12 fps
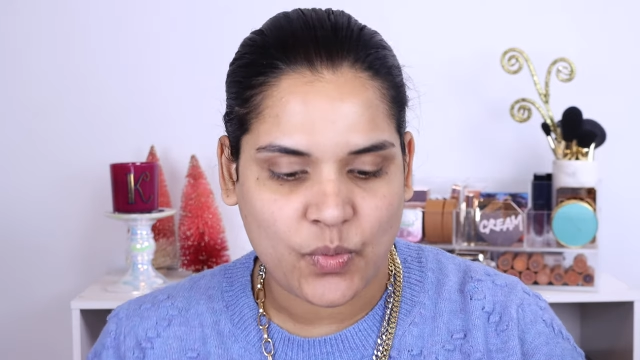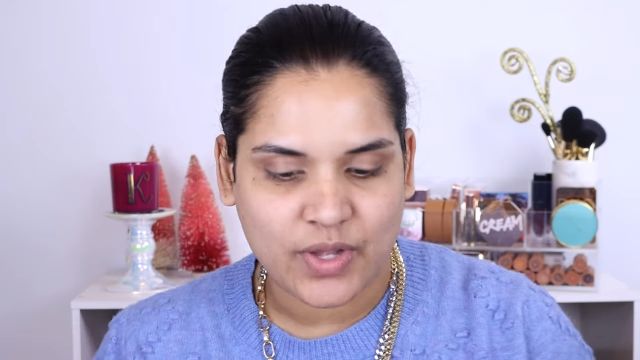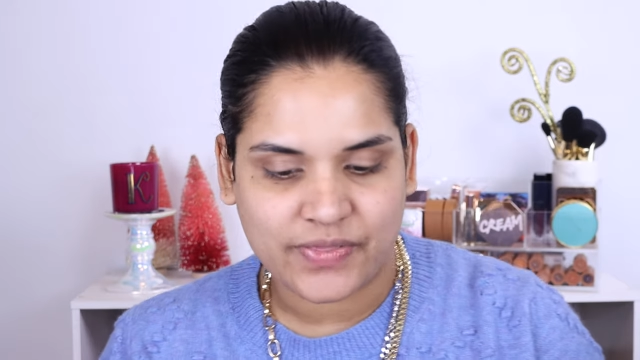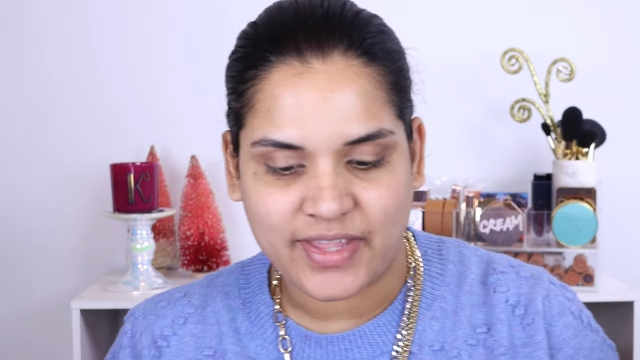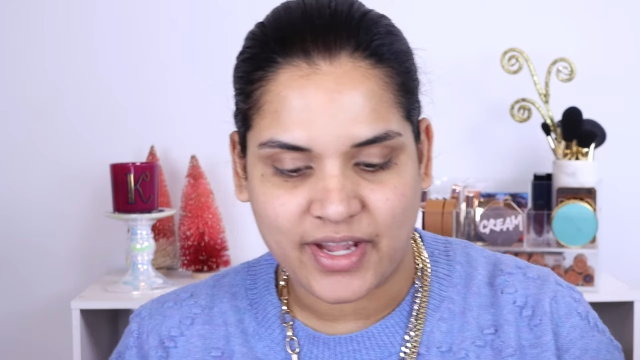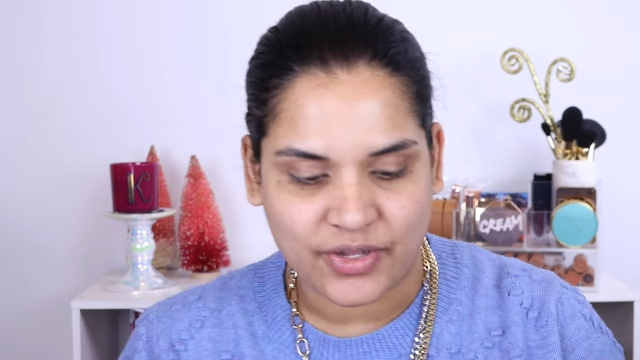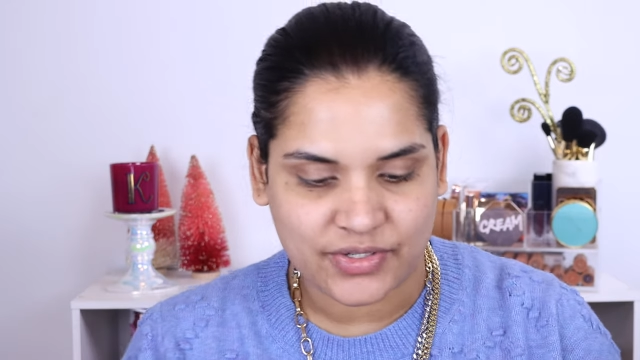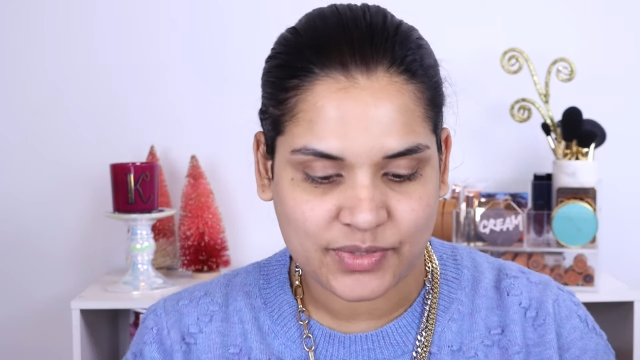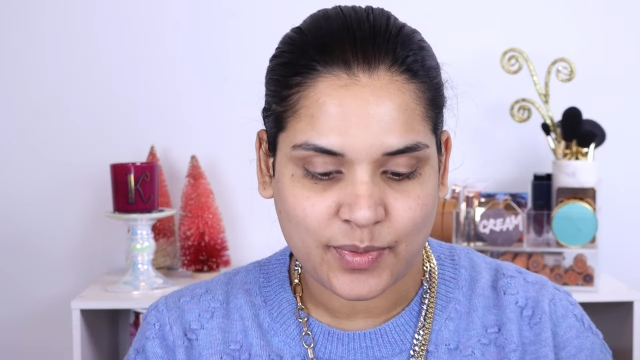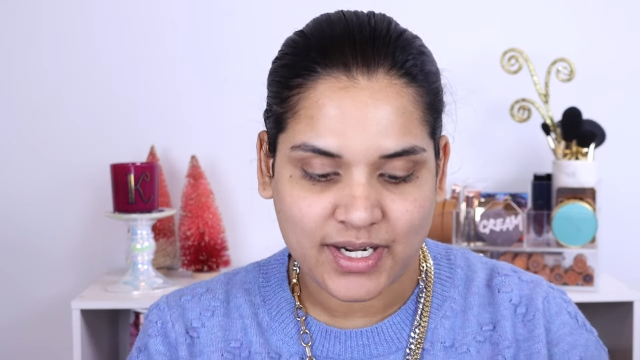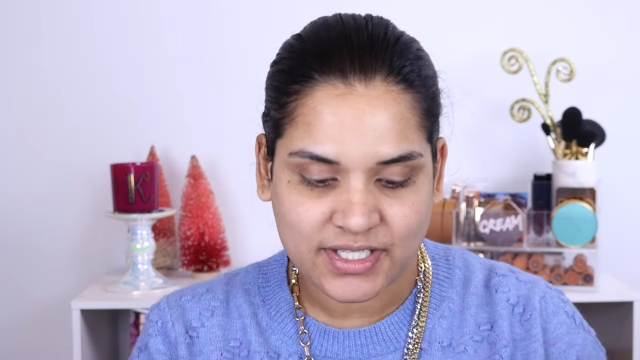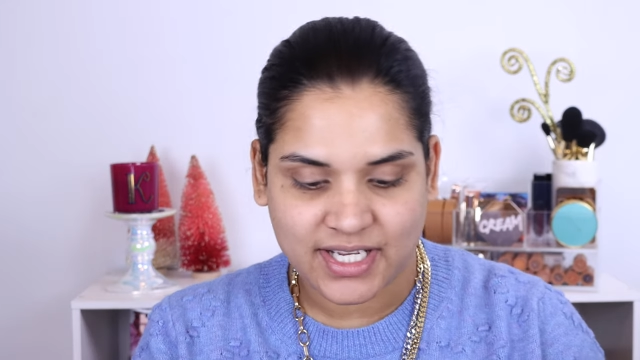what they all
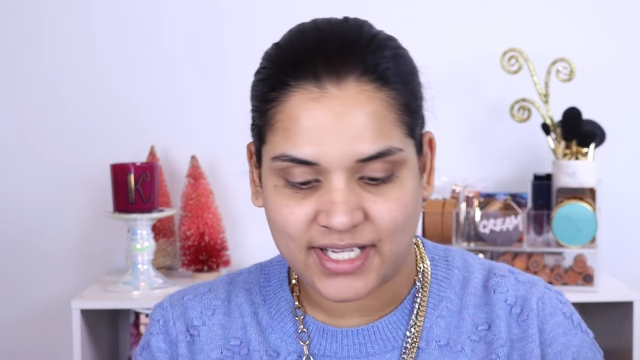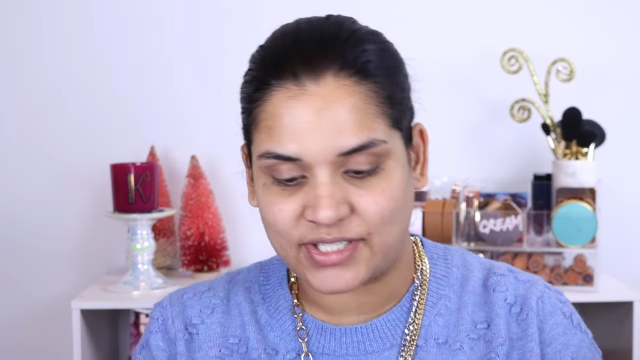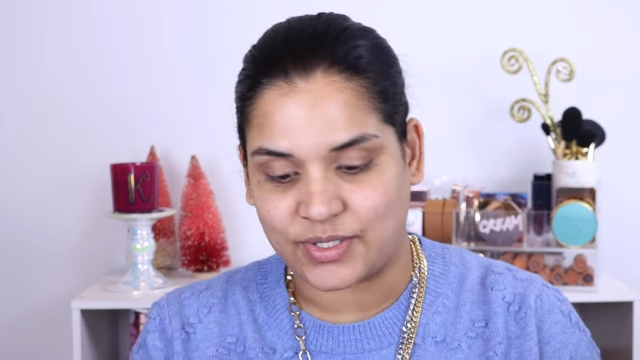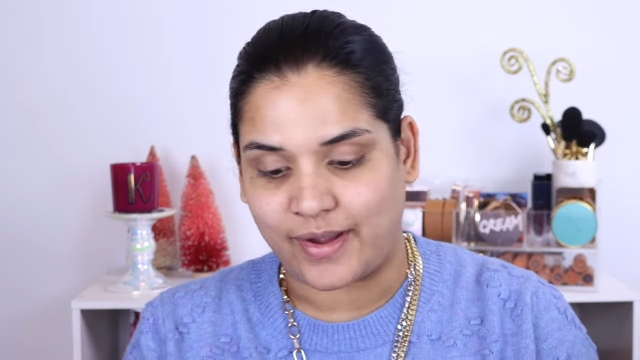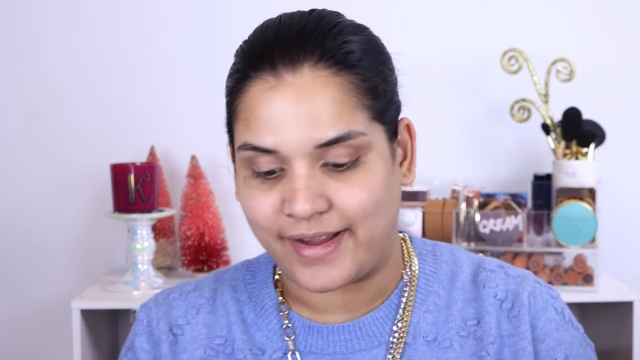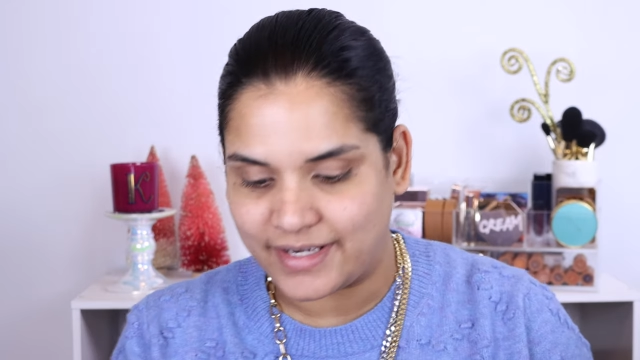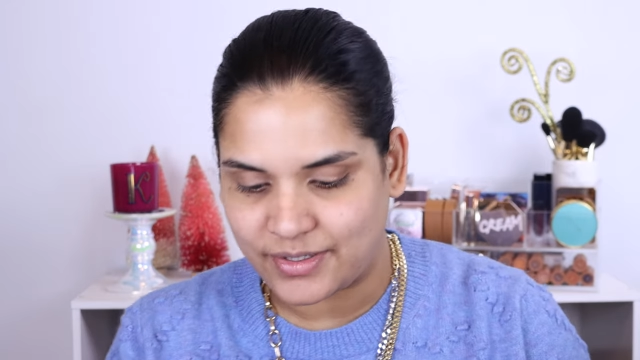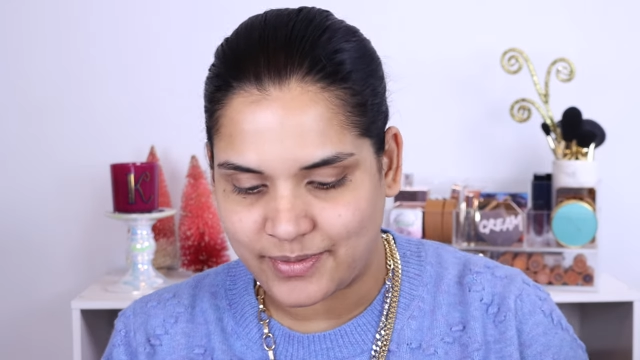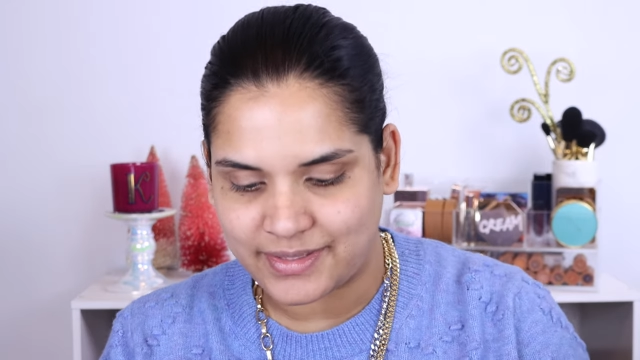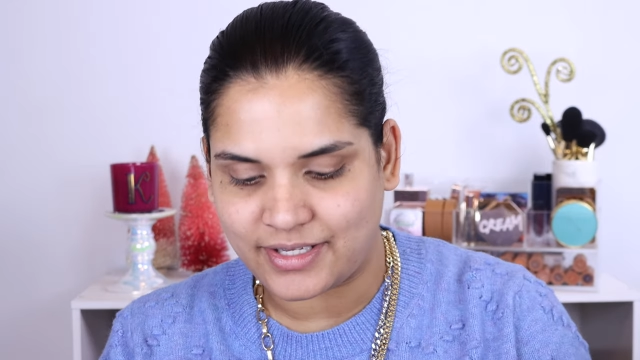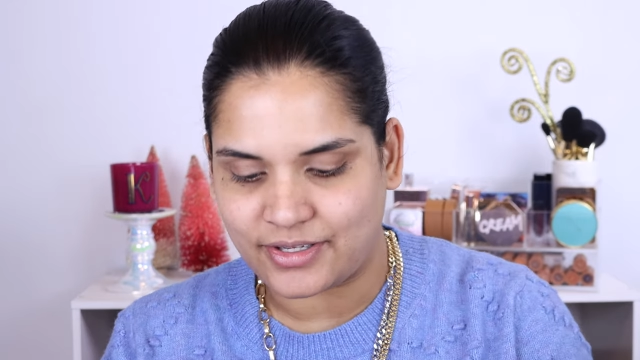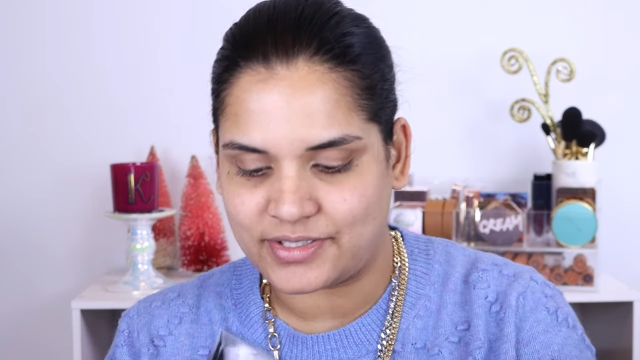swatch like, so I know
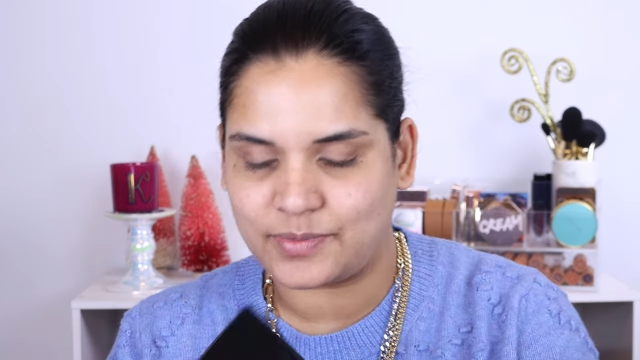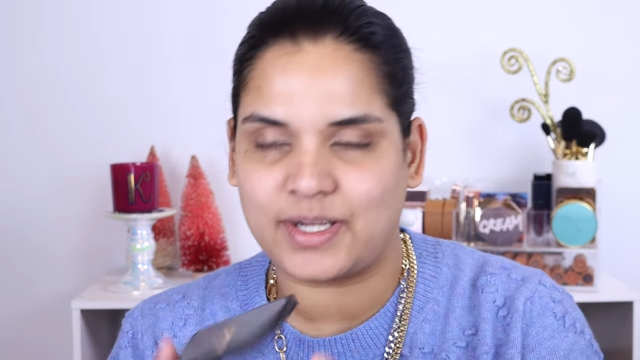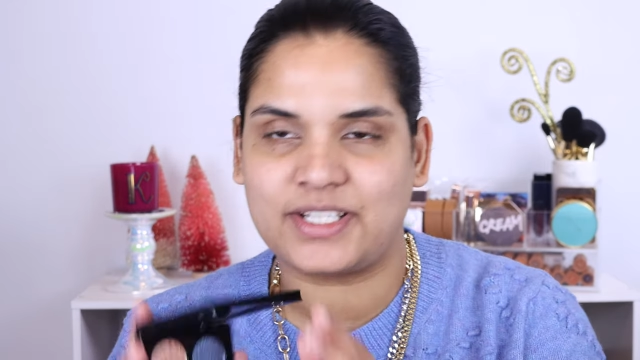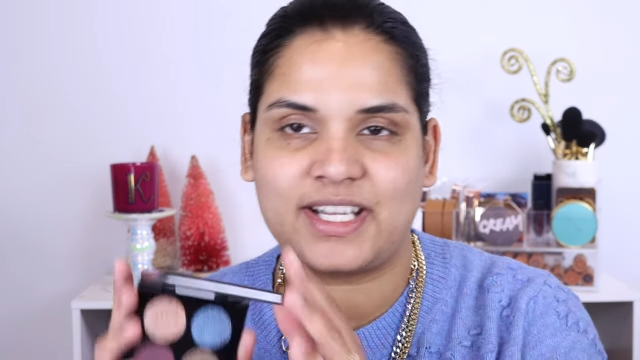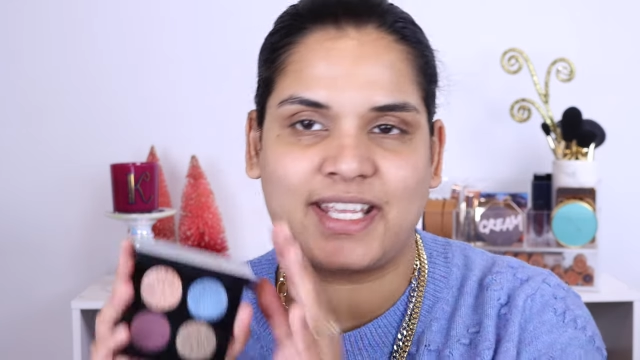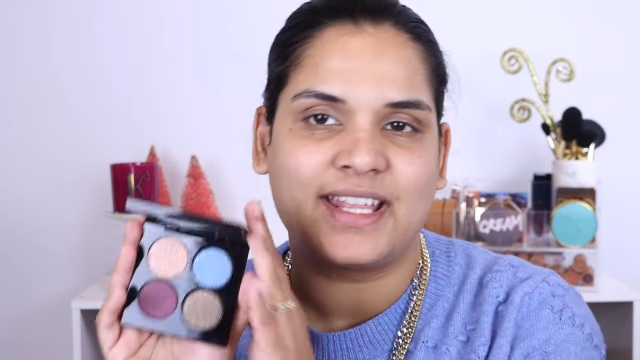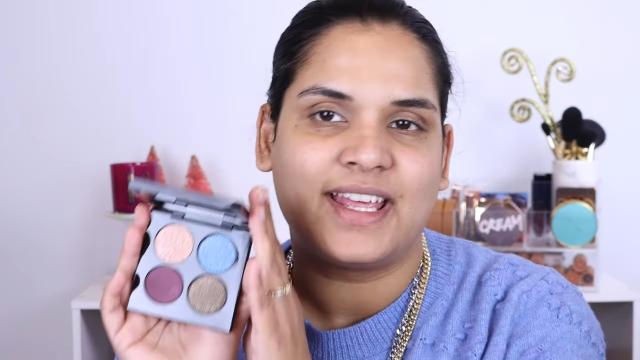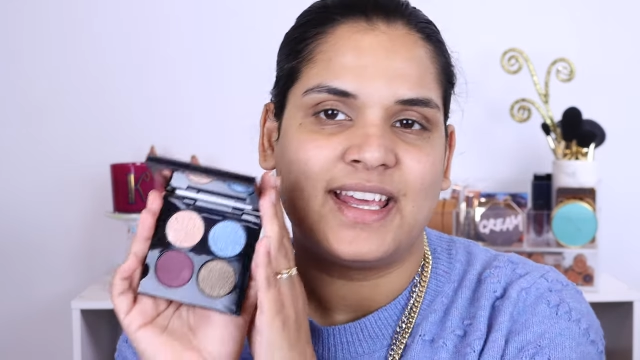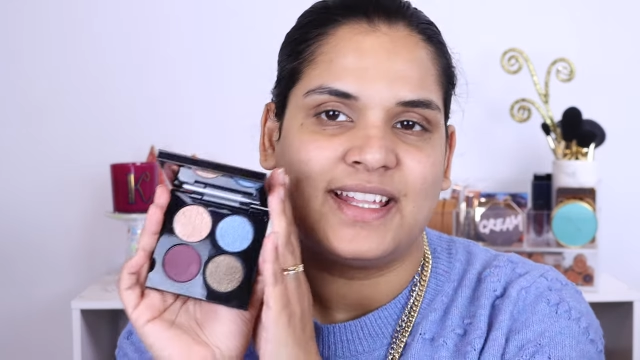what they all swatch like.